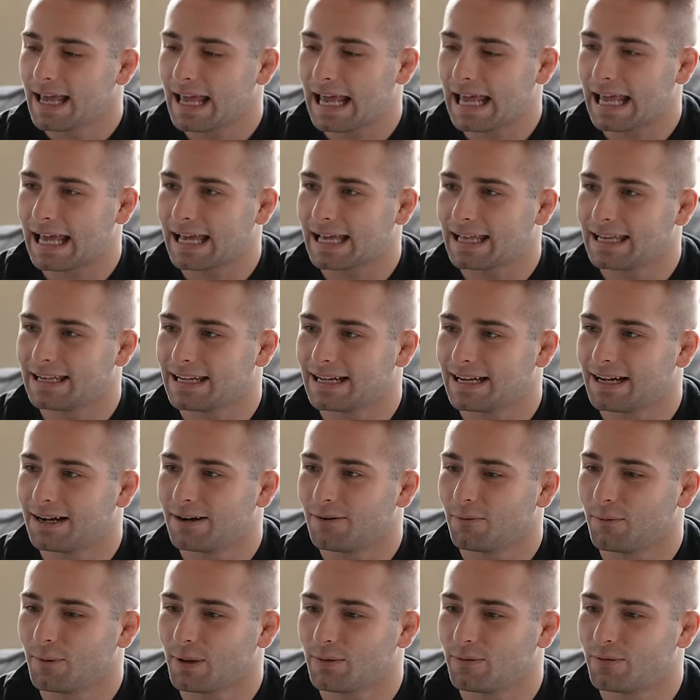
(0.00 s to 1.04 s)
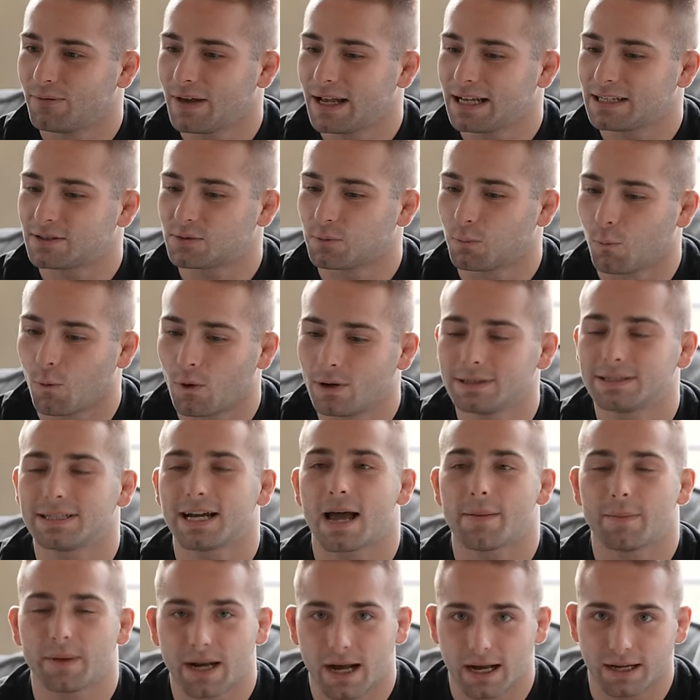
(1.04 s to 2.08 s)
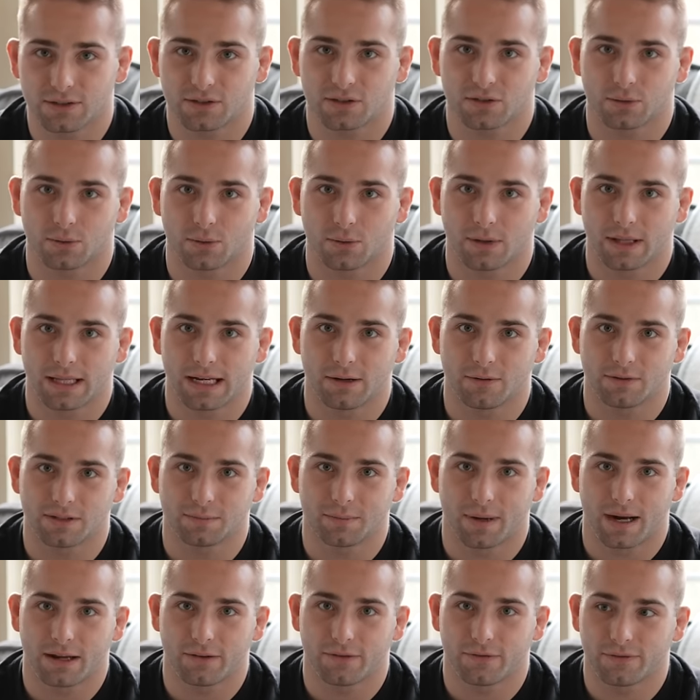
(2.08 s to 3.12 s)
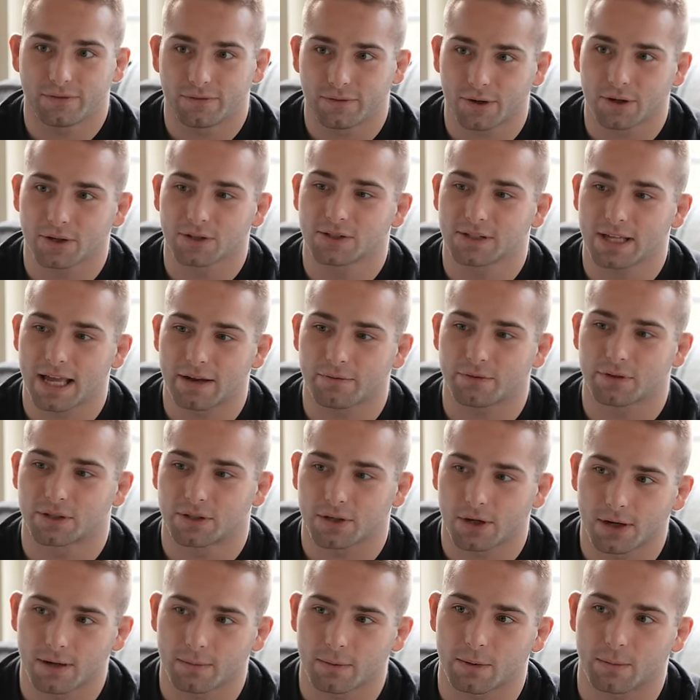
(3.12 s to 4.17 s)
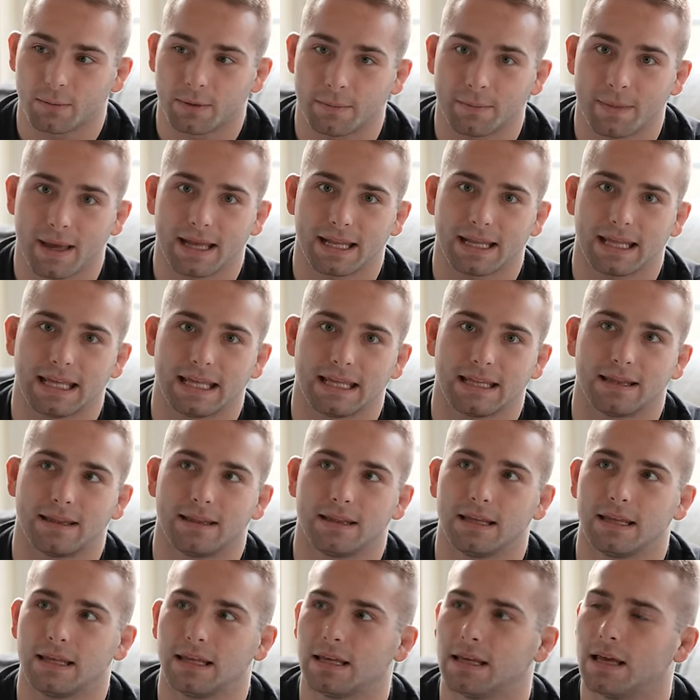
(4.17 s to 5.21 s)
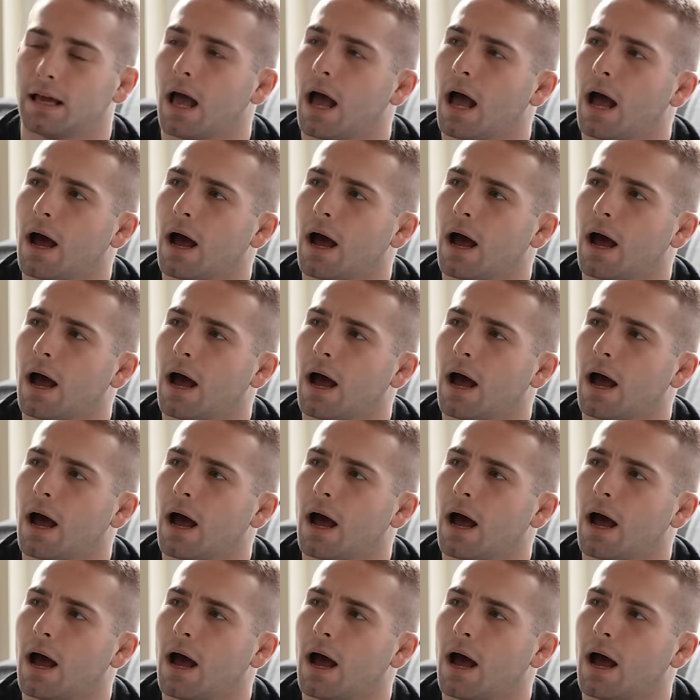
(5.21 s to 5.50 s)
And we faced one time in high school, and it was my first ever tournament. We met in the,